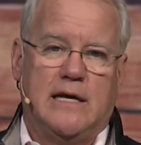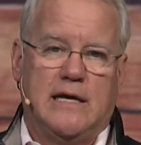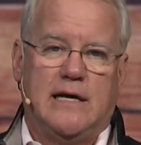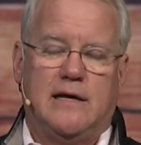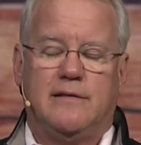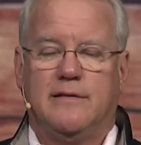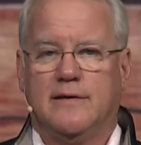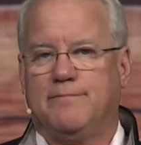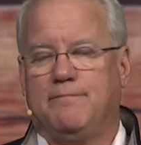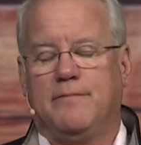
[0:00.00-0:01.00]
And
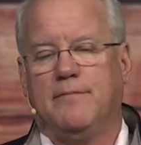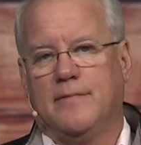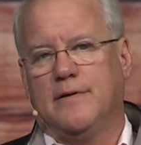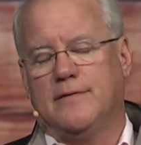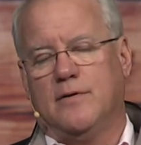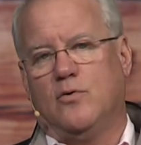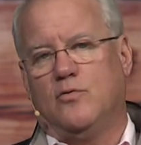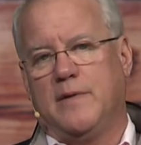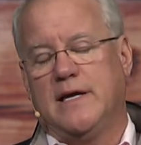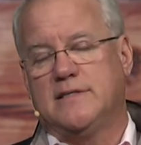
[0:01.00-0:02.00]
the the
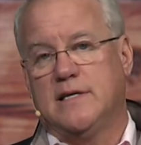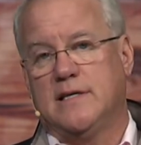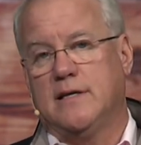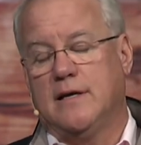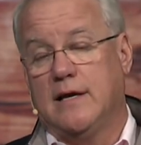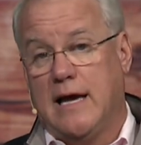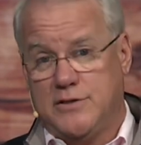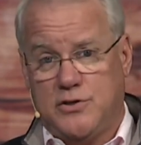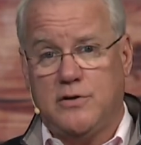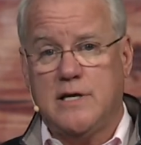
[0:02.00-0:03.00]
old man said, I
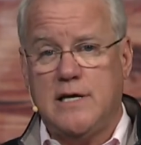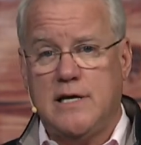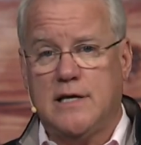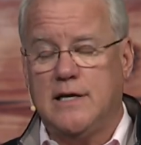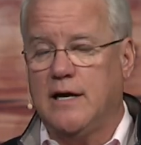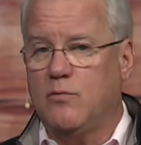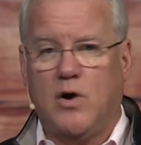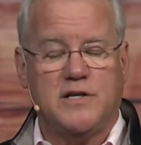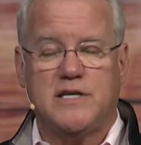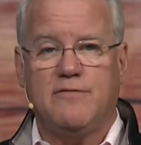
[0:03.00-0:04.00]
sure did.
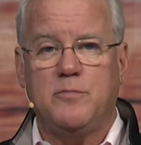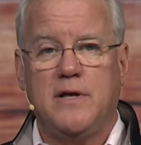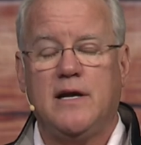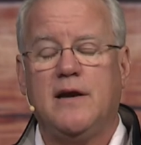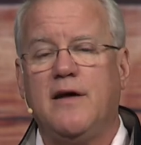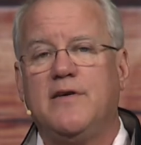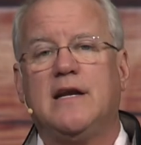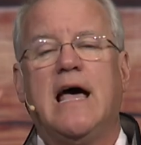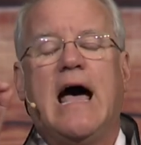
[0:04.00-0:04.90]
Watched every minute of it.